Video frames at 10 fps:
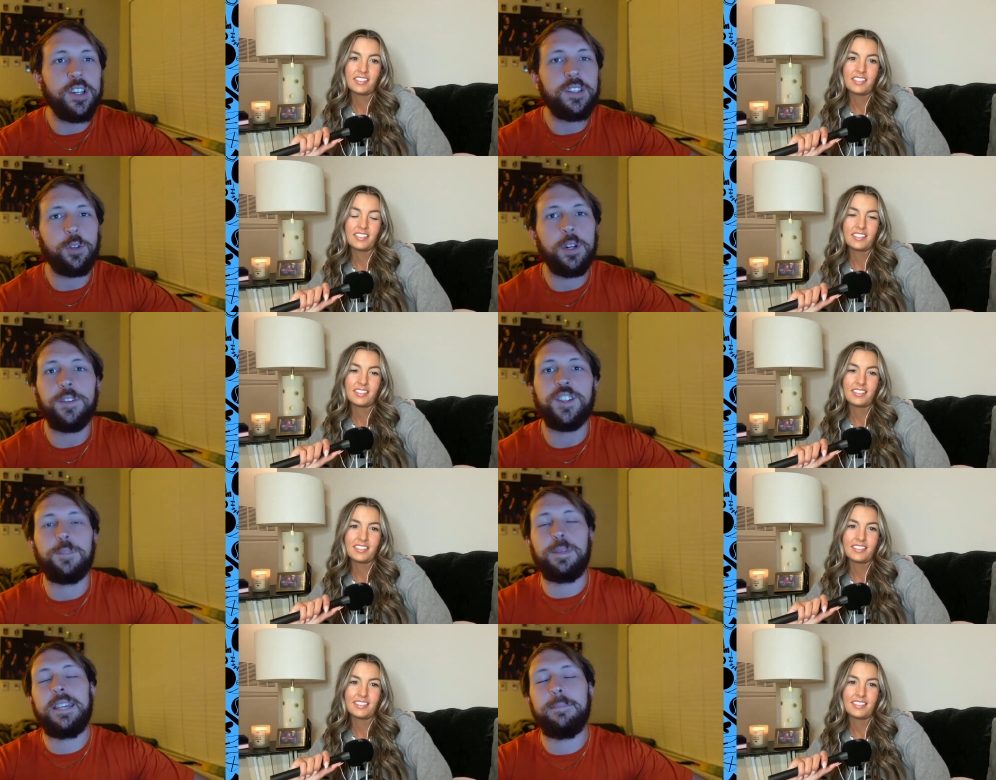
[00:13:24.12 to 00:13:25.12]
Speaker 1: sort of a
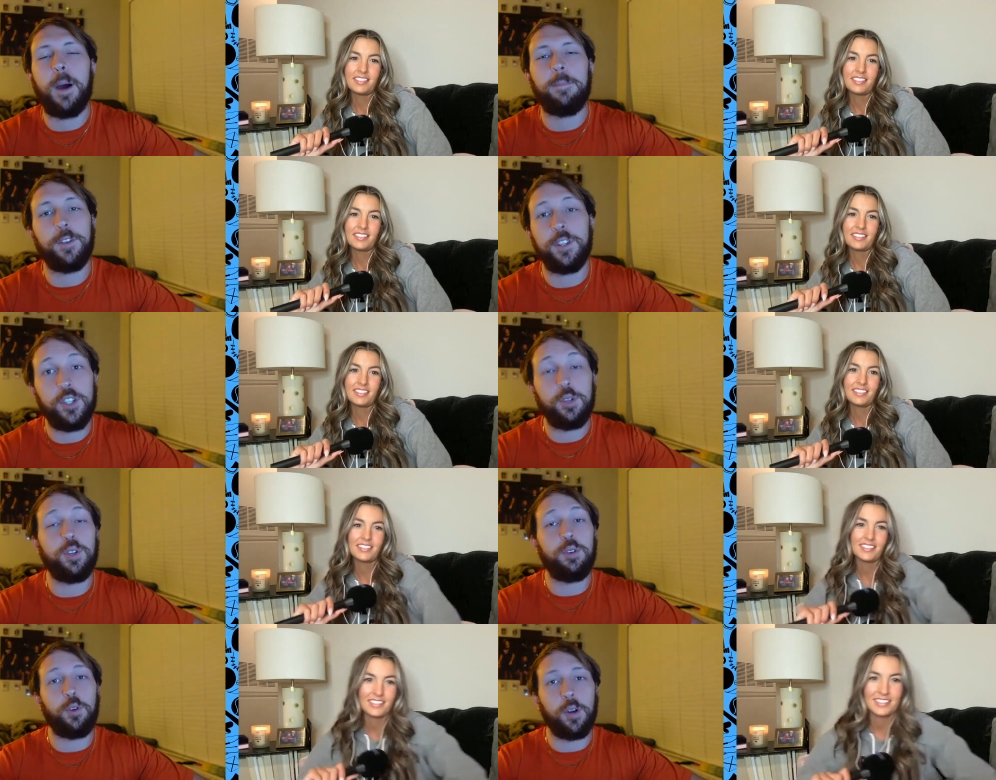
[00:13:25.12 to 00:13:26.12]
speed bump for the two New
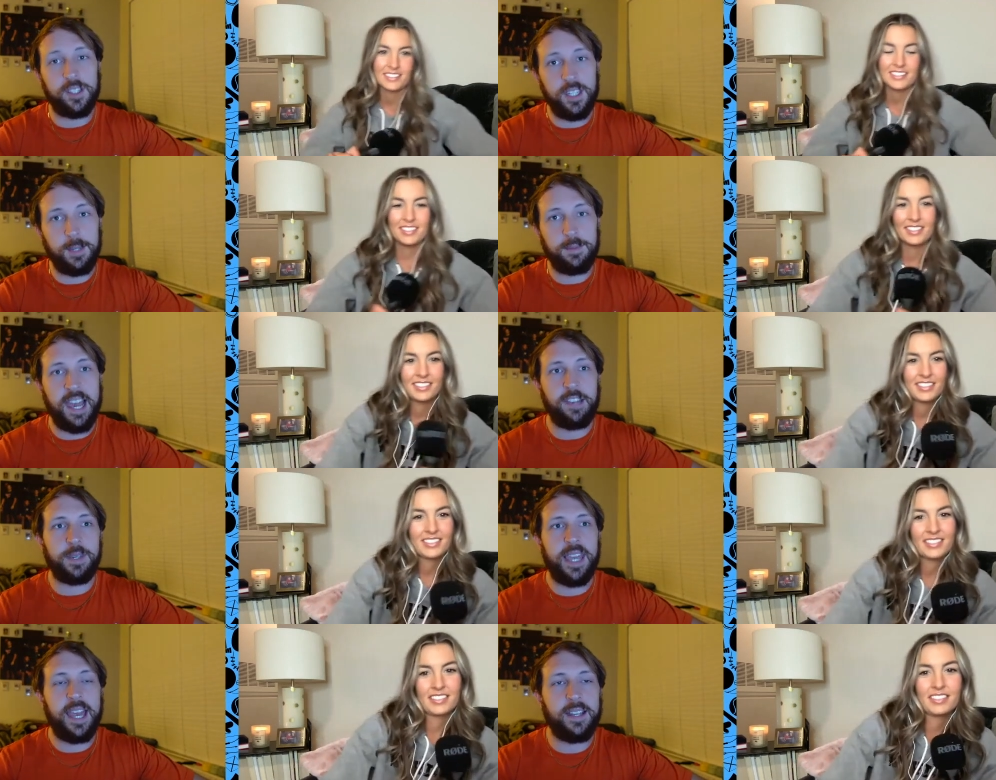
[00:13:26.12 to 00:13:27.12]
York teams as we
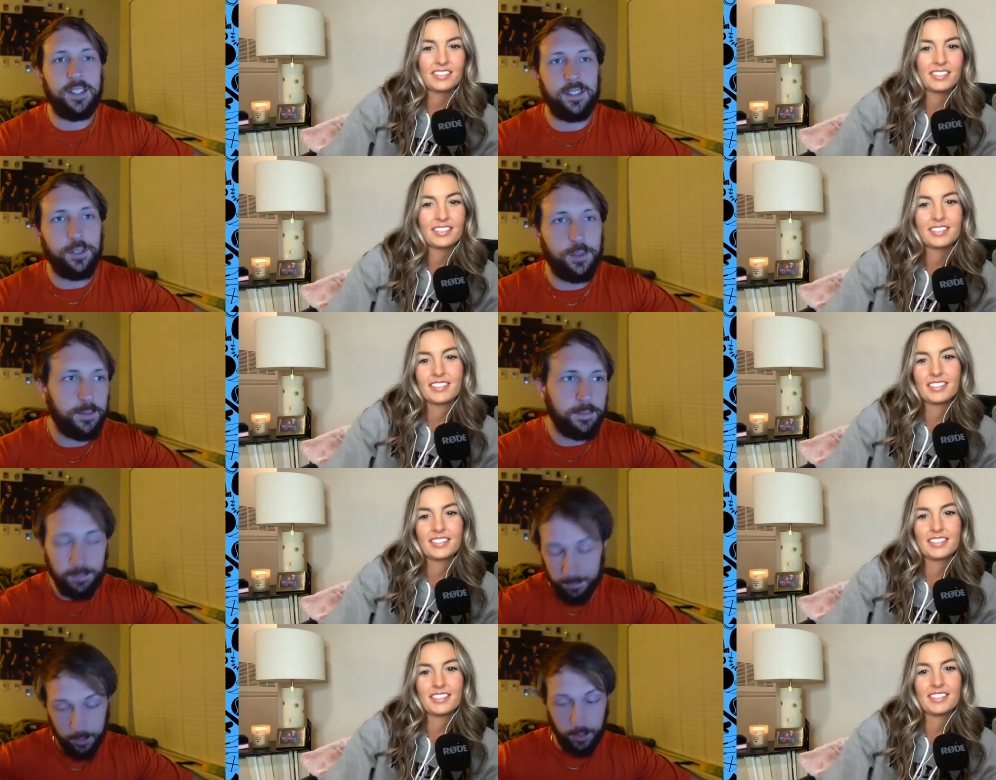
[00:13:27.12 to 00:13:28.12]
head into
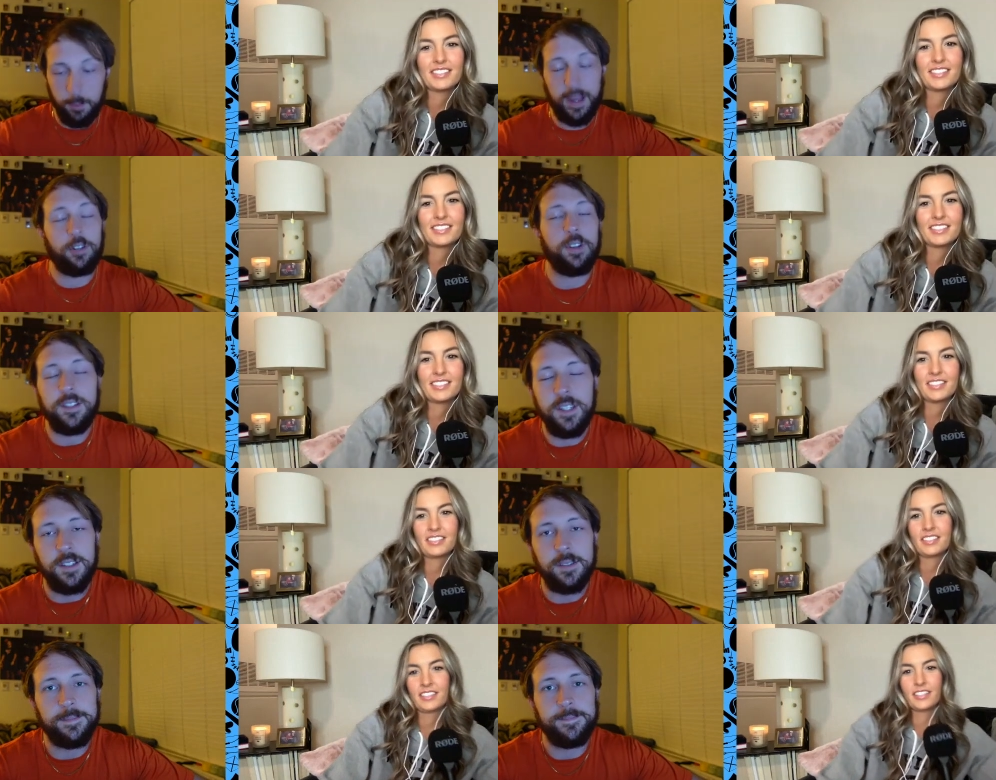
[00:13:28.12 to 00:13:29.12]
the remainder of the season?
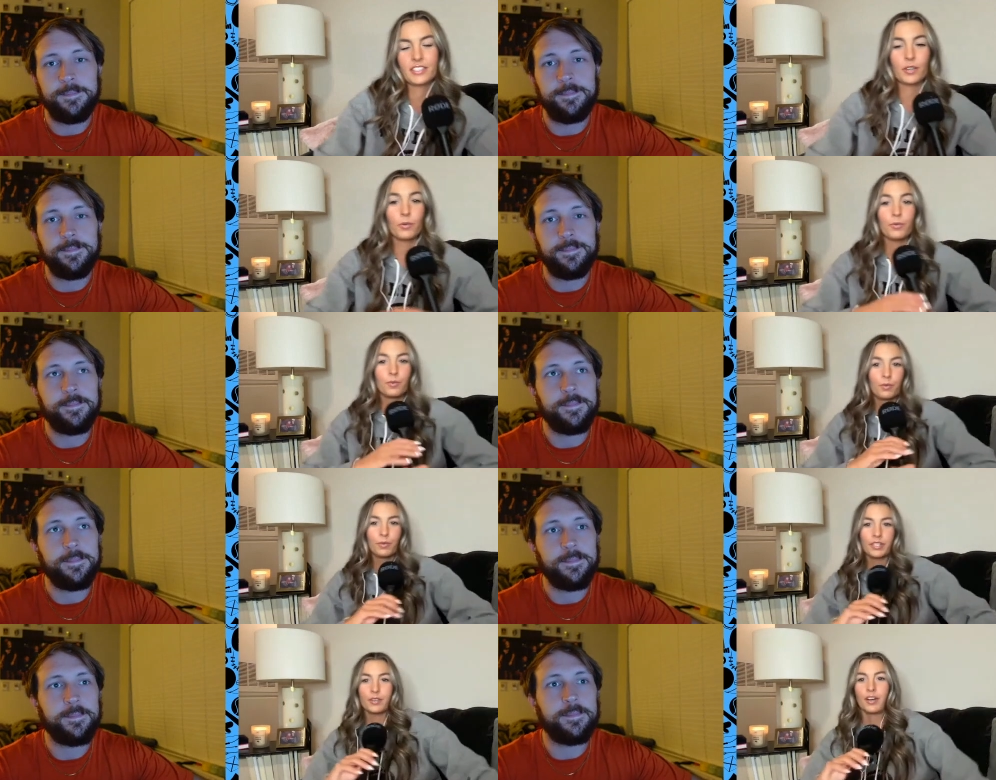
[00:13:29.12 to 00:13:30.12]
so
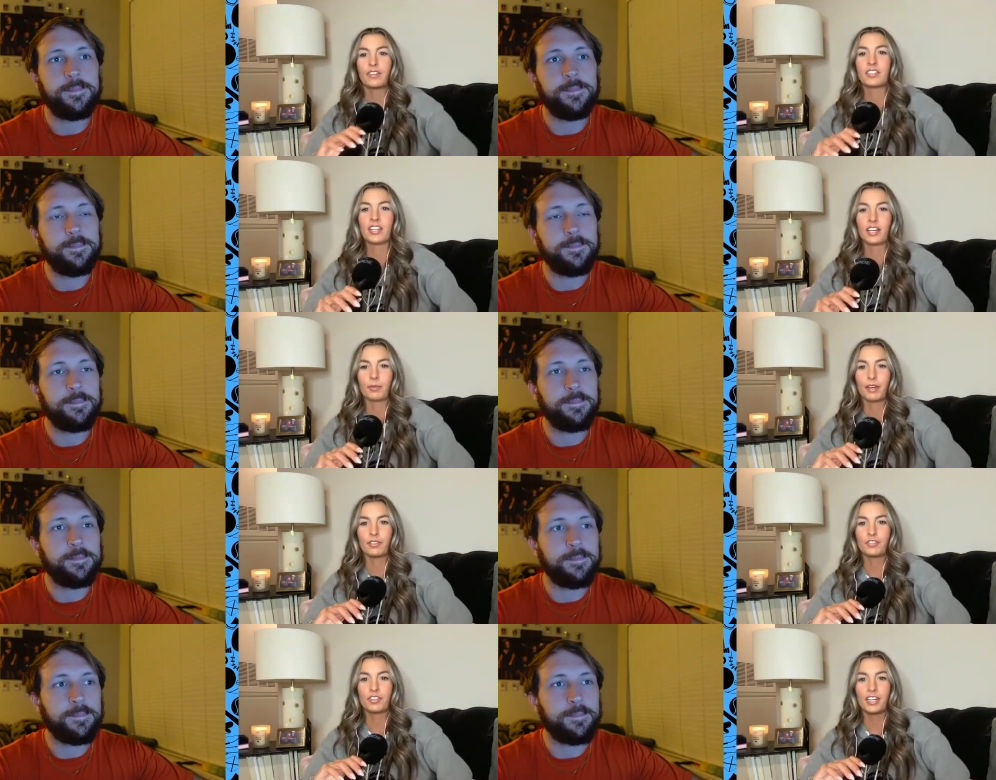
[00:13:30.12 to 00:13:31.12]
we
Speaker 2: don't have to talk
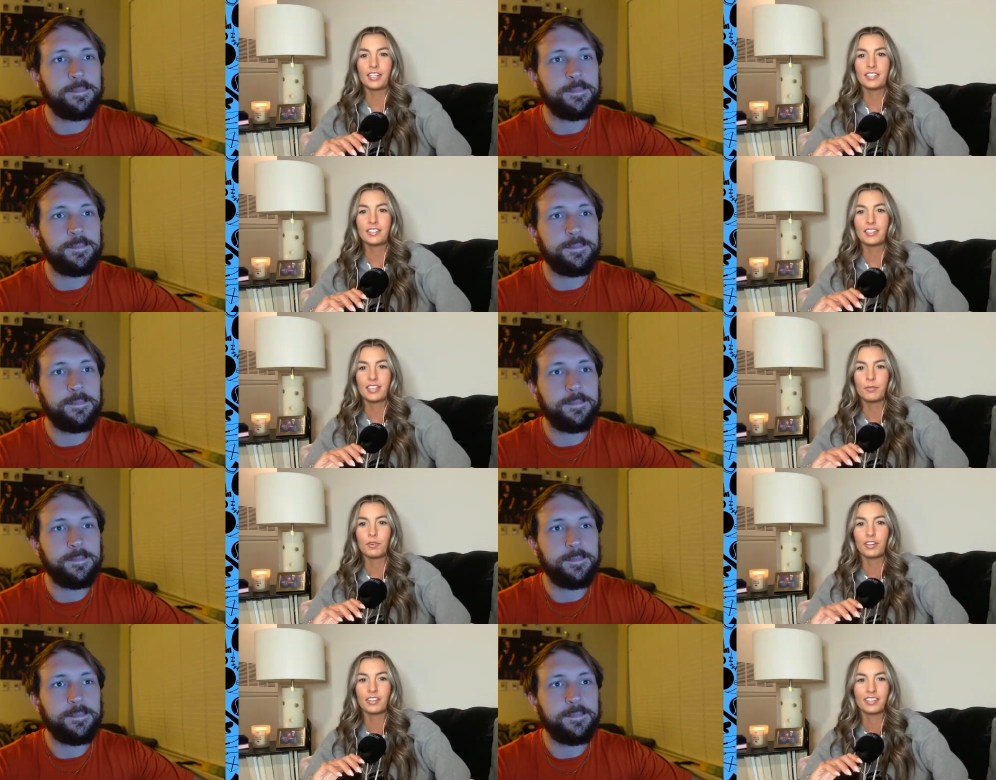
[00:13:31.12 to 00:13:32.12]
about trades
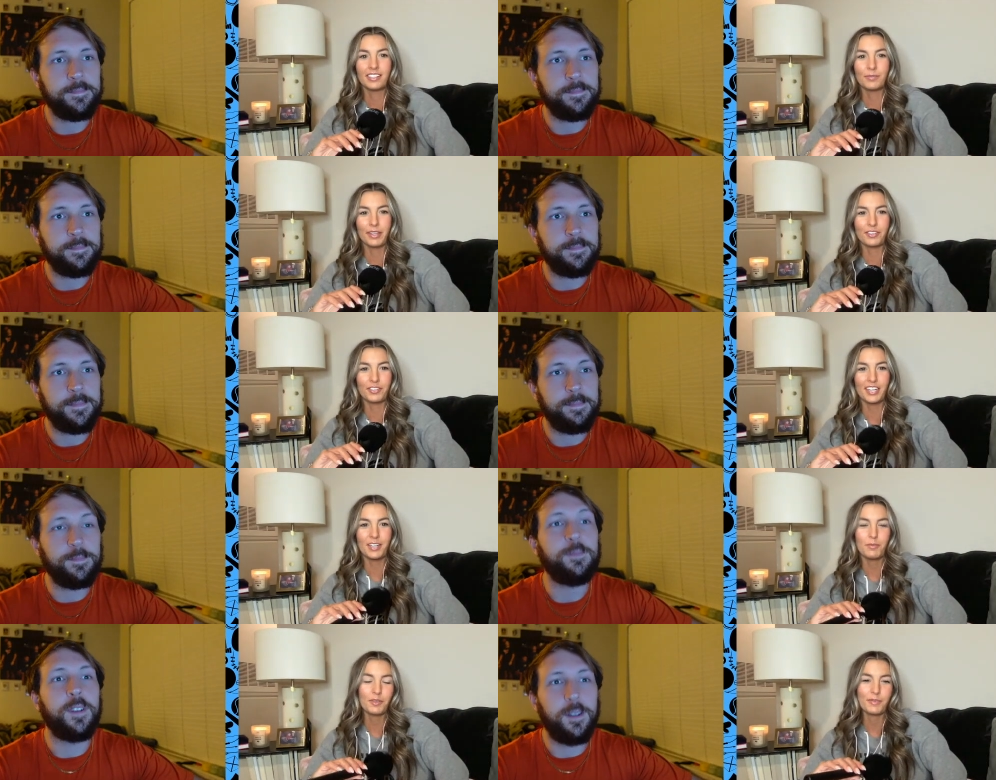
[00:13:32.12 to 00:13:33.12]
anymore about the
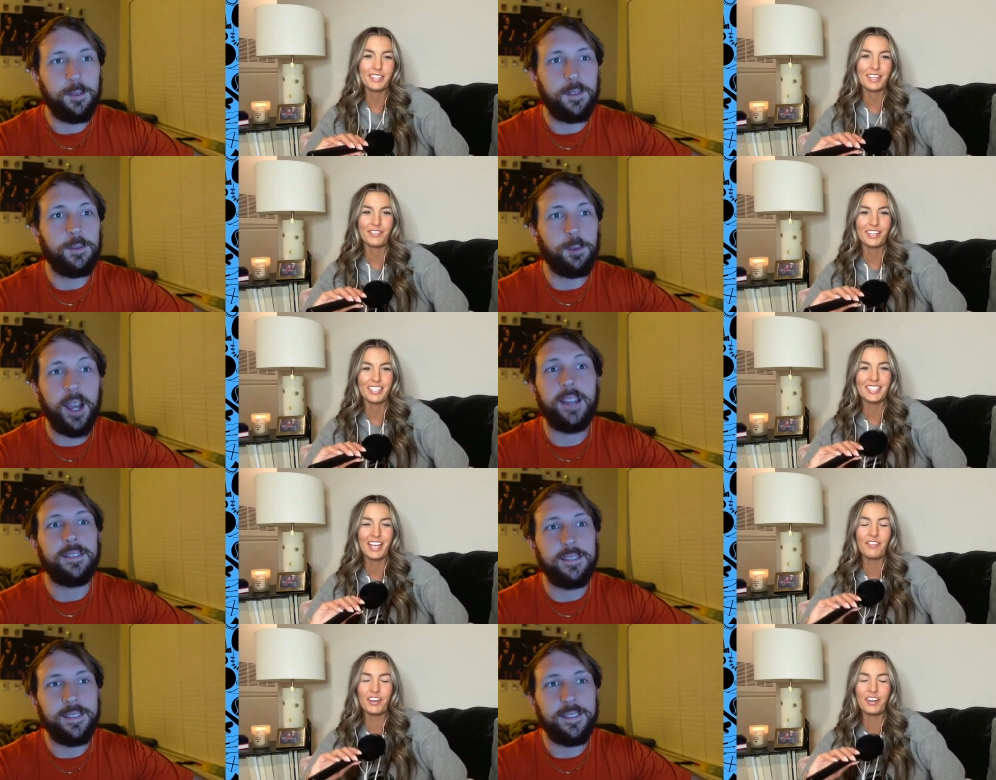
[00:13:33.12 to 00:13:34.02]
trade anymore because I've right. already I've